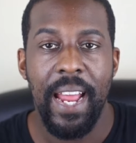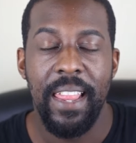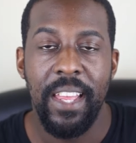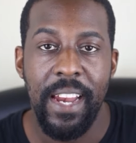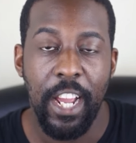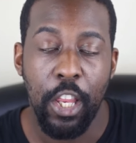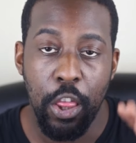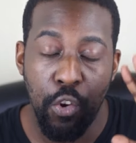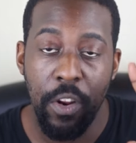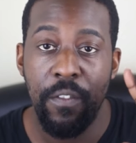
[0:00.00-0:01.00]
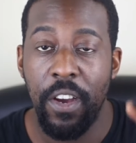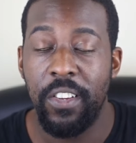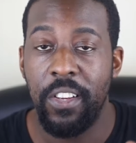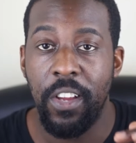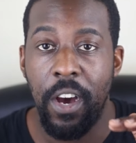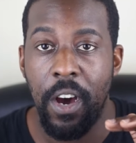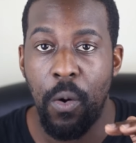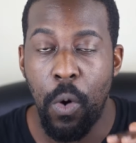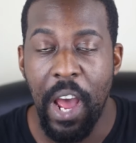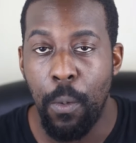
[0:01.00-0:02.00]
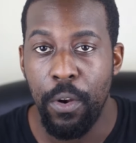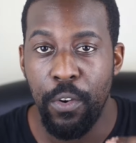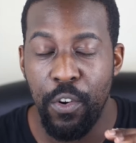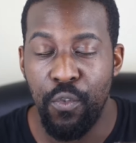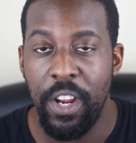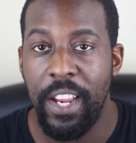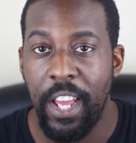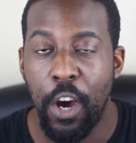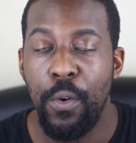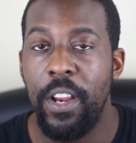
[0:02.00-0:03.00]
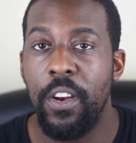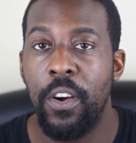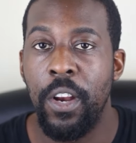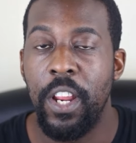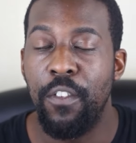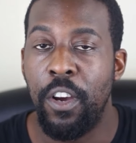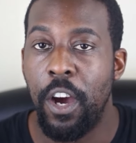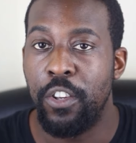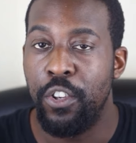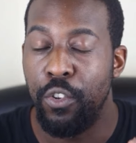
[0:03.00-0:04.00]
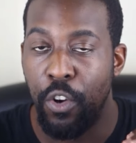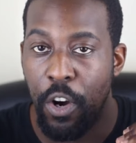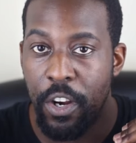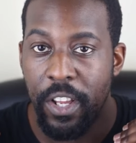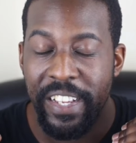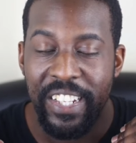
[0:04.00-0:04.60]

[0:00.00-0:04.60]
And the next three verses are what I want you to really hone in on in regards to God